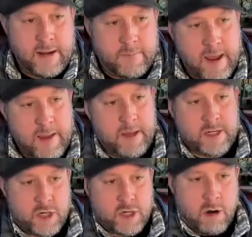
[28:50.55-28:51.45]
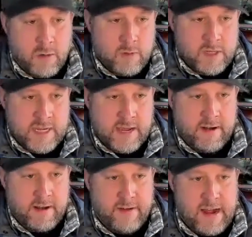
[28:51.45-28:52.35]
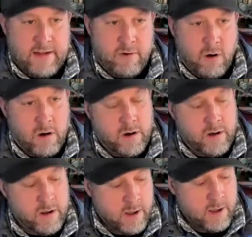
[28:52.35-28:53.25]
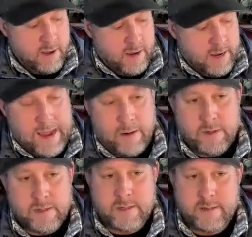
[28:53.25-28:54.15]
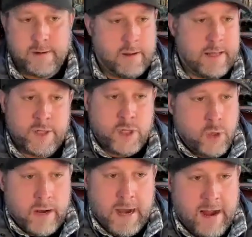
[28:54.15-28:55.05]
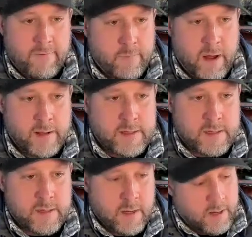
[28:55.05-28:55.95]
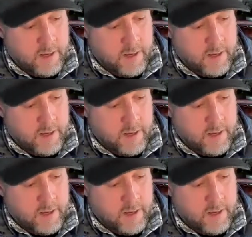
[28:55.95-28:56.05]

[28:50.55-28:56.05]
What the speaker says: And maybe it started with 75 hard, and that was, that's 2.5 months.